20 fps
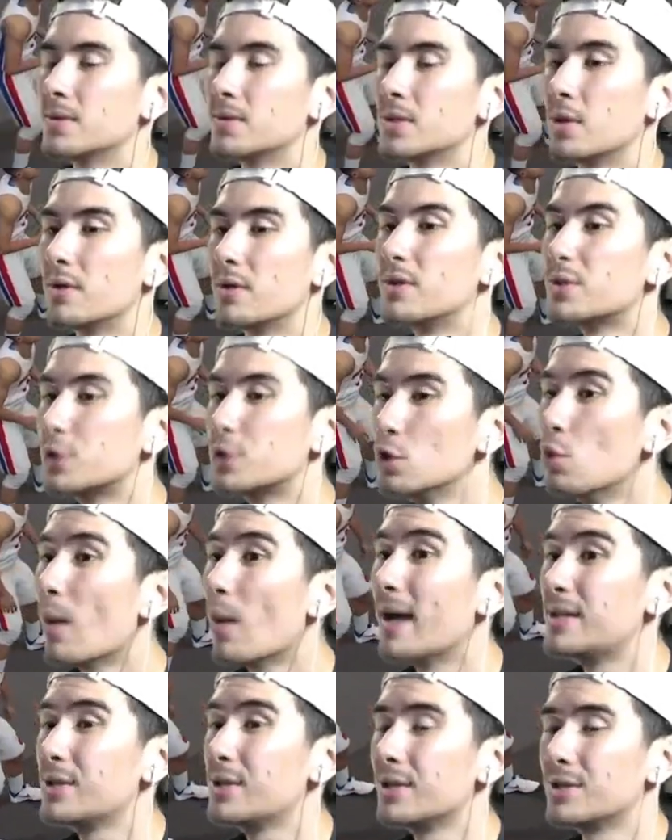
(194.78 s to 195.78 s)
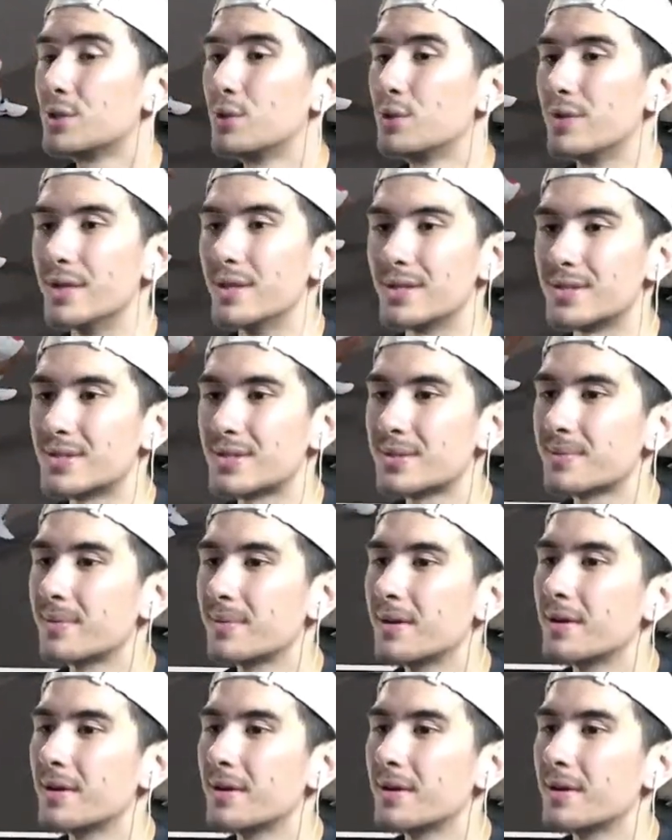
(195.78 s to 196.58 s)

So there's 2 ways you can do this.